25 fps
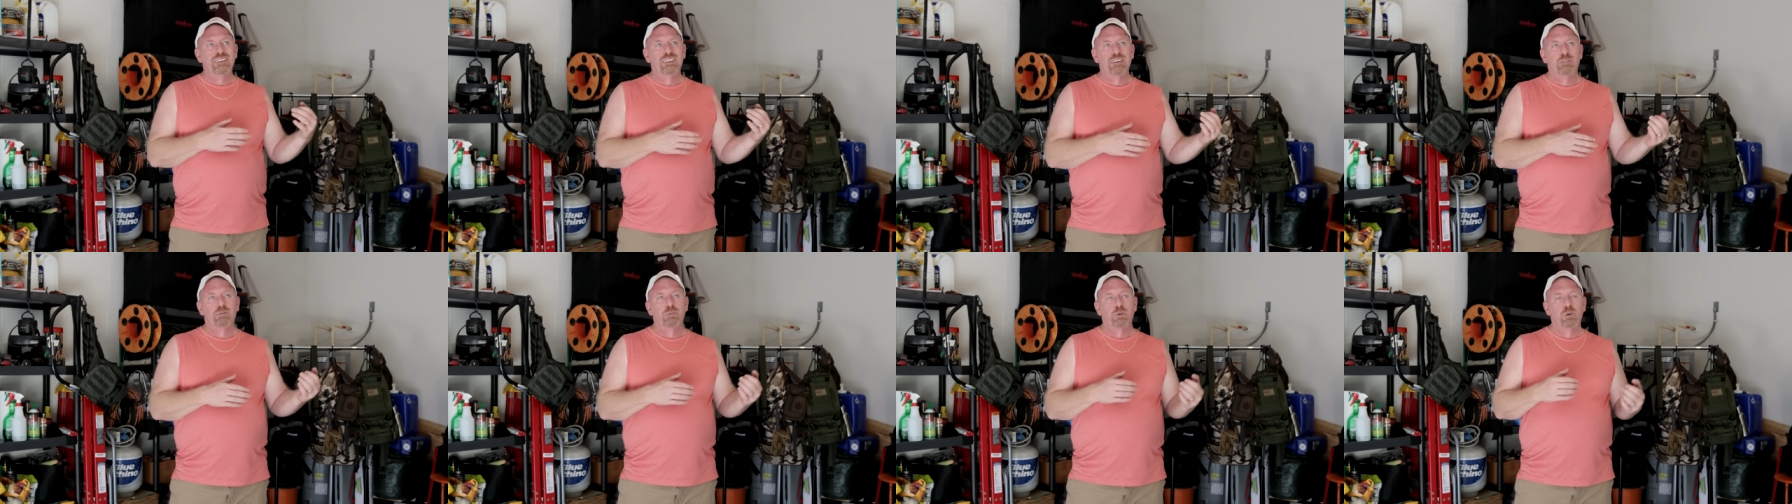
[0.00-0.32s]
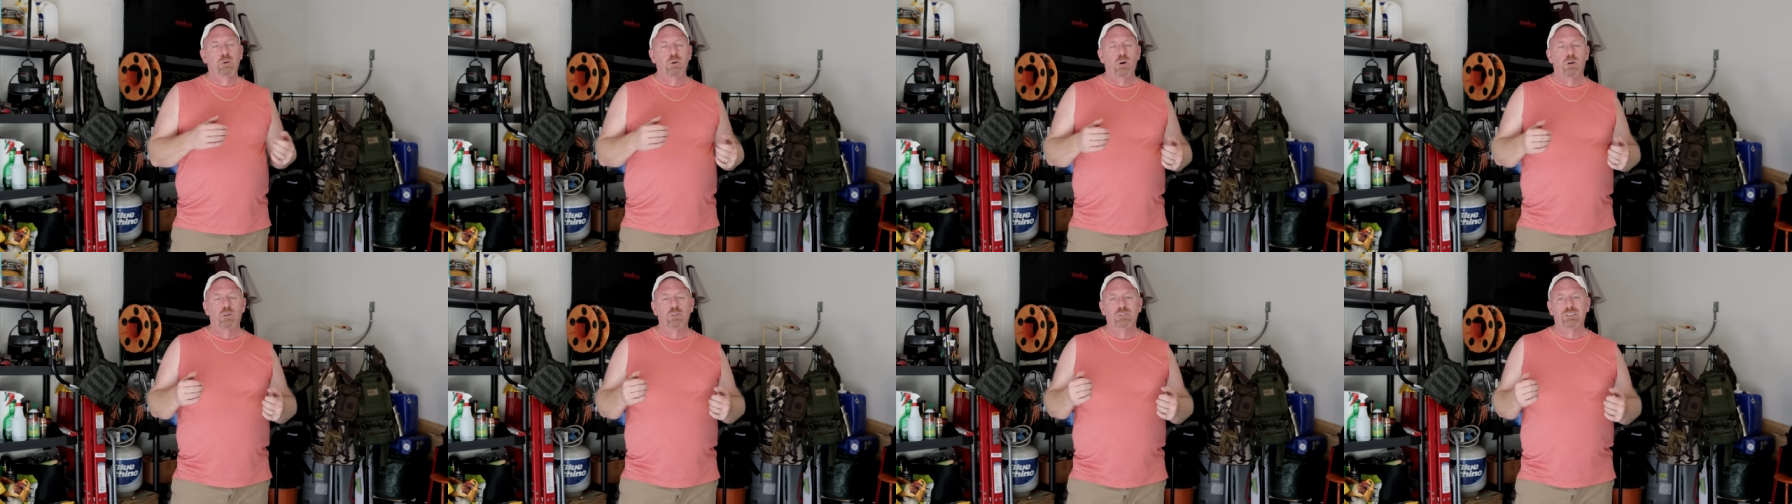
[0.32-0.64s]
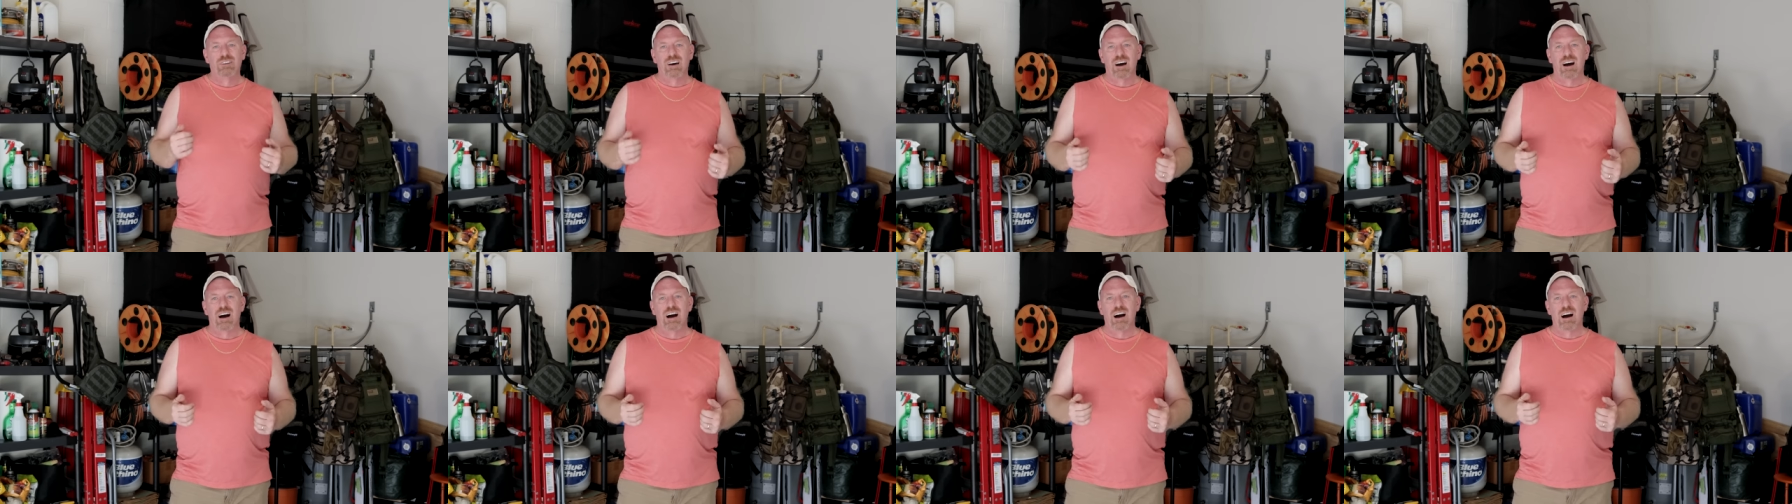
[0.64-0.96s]
difficult
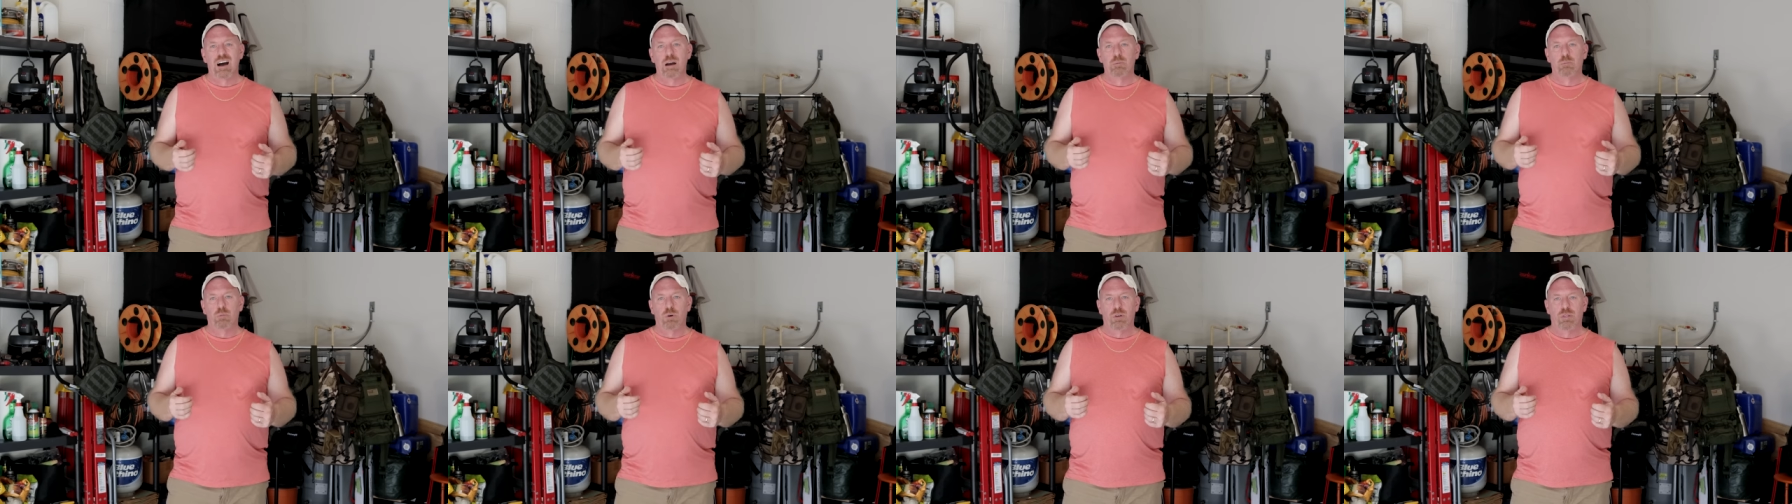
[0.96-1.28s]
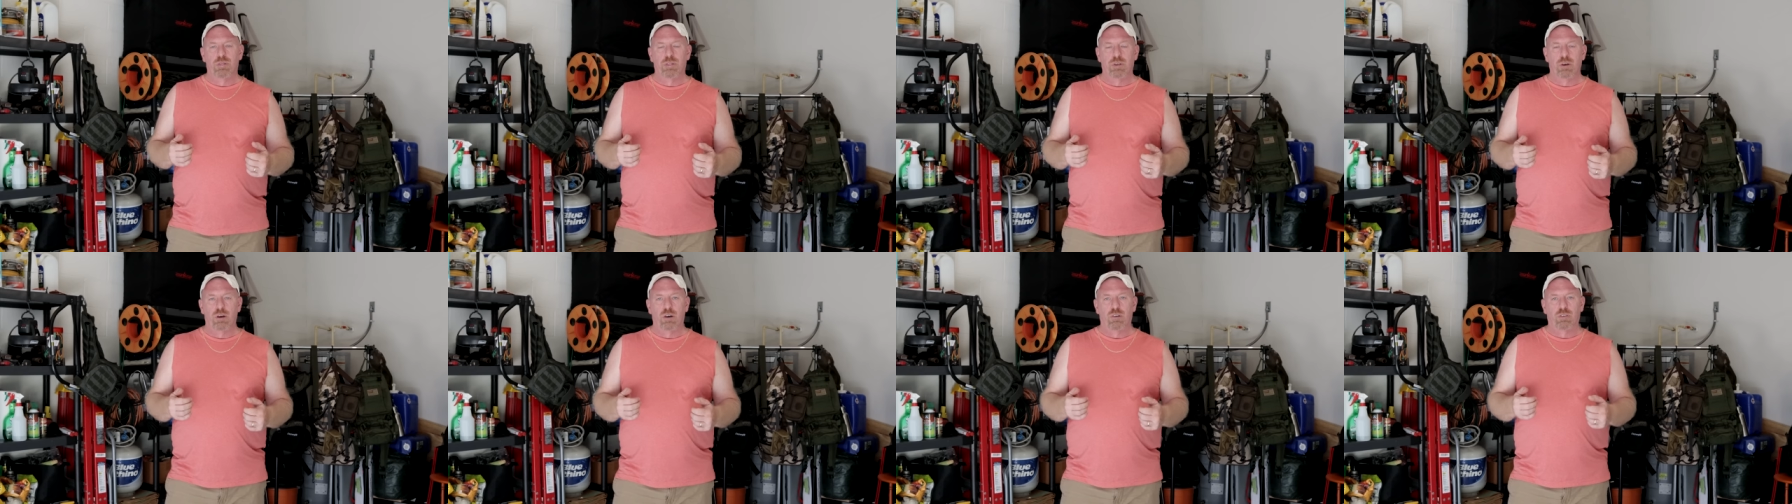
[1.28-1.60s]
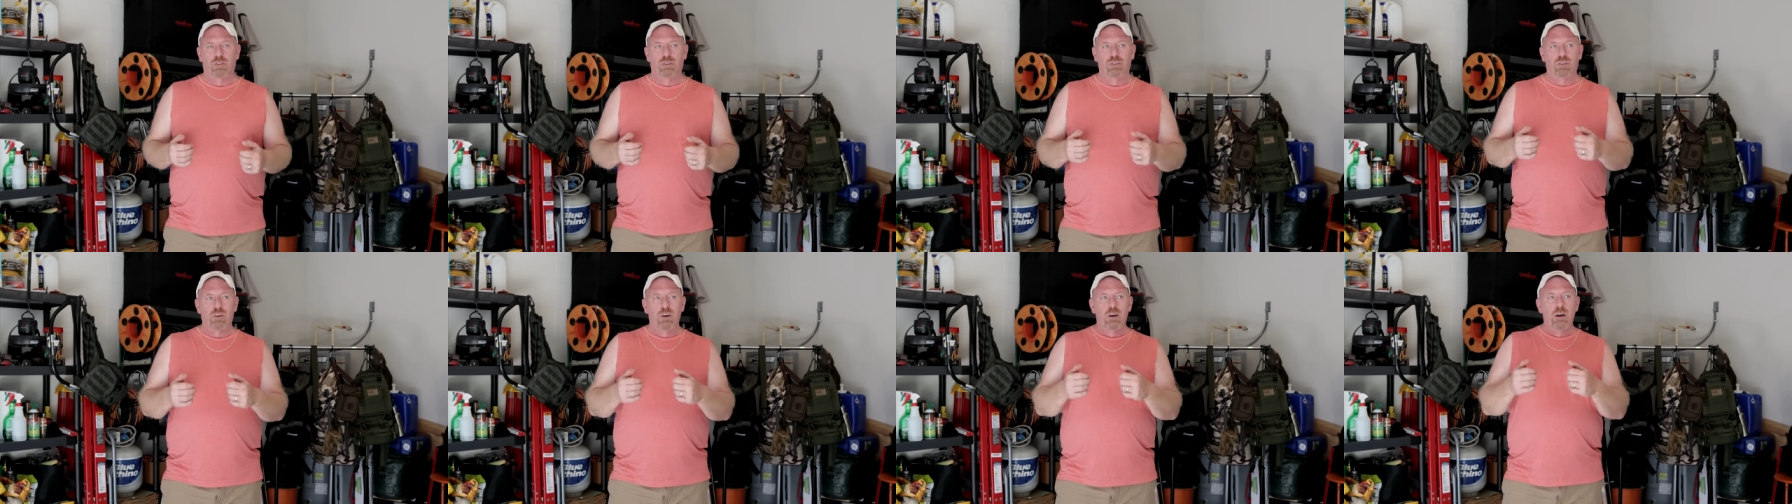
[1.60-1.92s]
time with
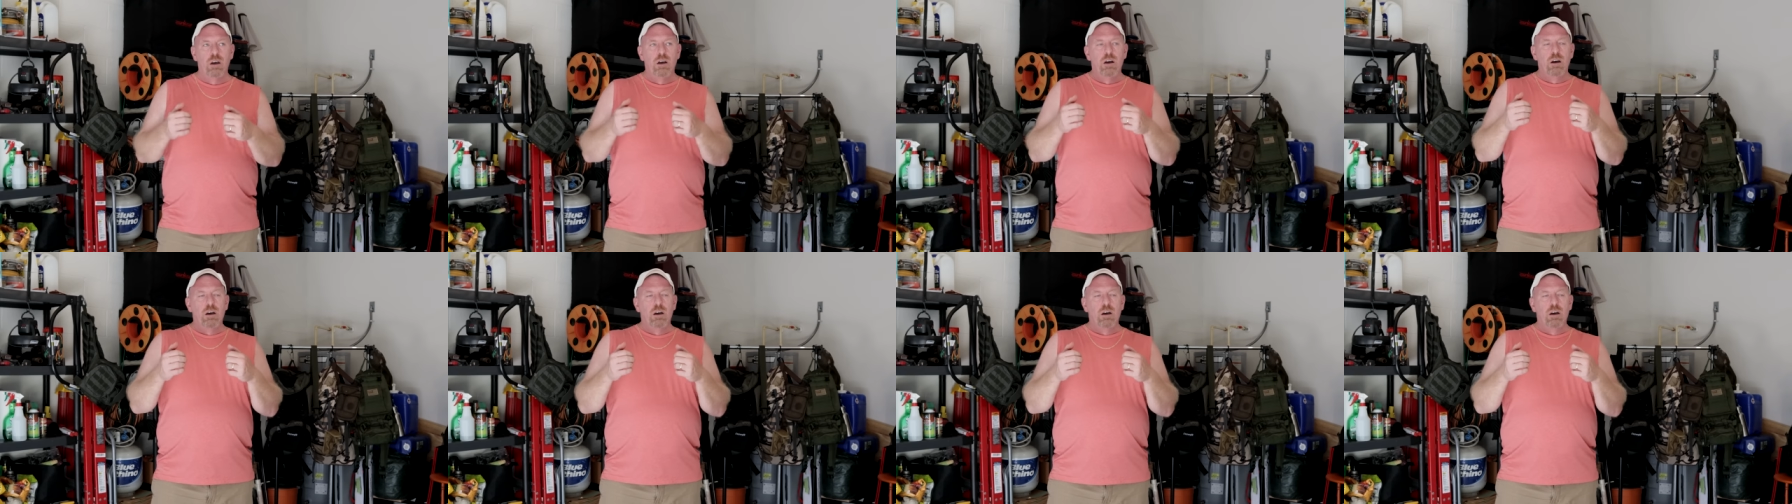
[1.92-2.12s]
this.